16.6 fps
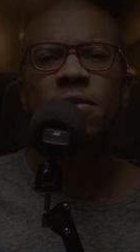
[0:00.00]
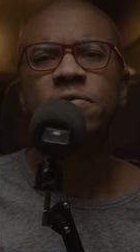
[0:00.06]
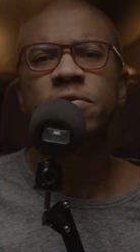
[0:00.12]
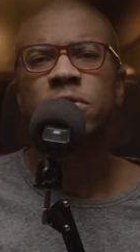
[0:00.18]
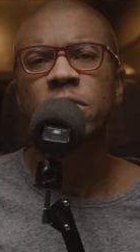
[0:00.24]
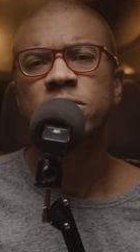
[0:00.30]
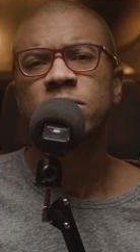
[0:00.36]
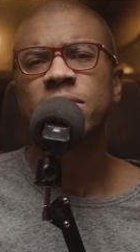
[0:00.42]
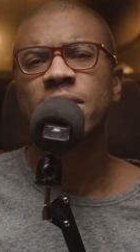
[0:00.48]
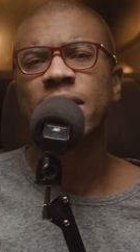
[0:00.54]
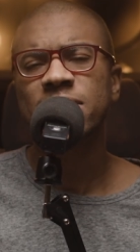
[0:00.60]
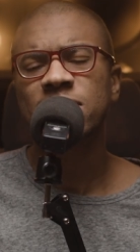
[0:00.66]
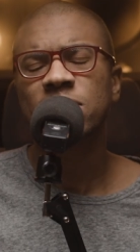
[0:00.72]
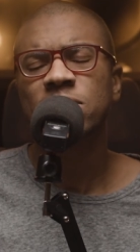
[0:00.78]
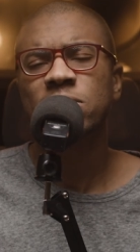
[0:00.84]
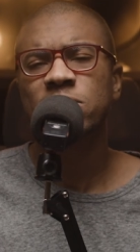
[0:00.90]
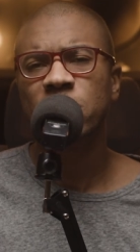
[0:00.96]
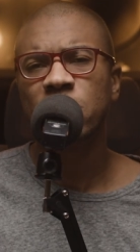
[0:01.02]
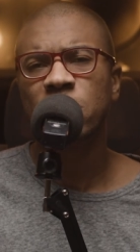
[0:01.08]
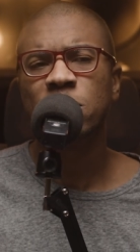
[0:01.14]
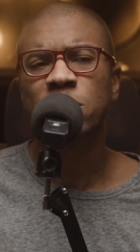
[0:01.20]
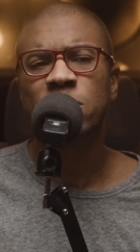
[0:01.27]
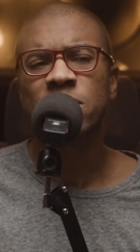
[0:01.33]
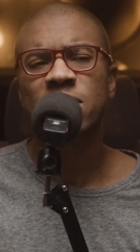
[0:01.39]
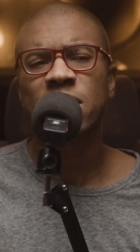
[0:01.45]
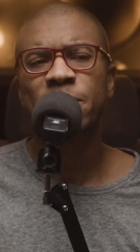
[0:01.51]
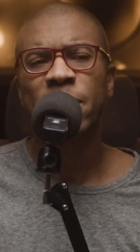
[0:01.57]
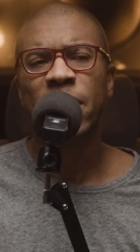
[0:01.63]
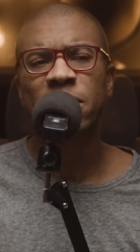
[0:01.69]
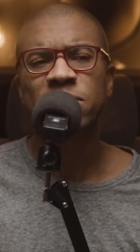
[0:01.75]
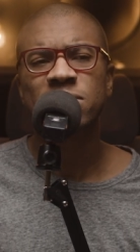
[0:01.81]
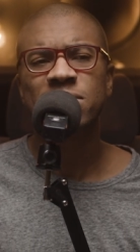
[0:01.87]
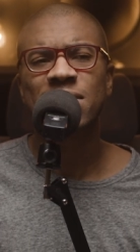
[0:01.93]
Now, for those of you guys that don't know,
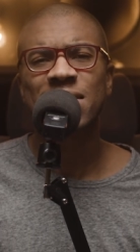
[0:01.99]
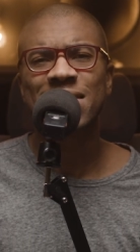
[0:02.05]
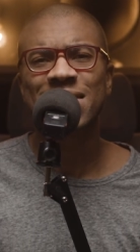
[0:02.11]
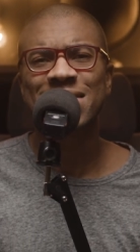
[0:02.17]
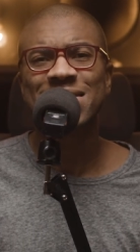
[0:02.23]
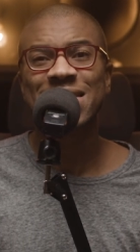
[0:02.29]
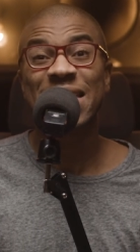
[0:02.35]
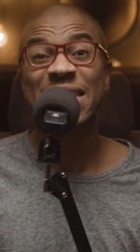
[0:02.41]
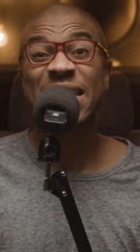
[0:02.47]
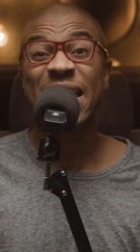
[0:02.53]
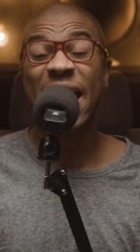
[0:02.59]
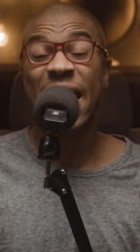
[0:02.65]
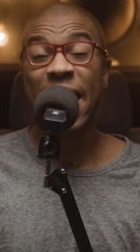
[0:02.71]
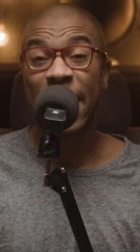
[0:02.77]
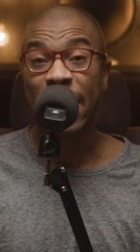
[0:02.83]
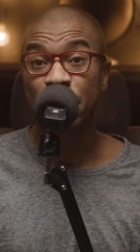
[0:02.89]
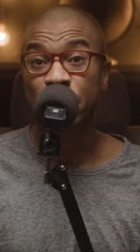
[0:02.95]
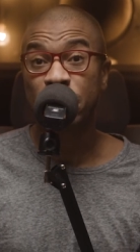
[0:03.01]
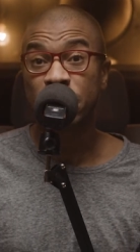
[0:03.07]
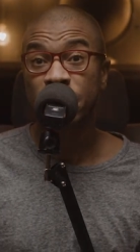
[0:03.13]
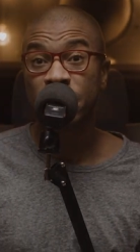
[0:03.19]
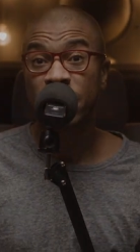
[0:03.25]
Clubhouse is an app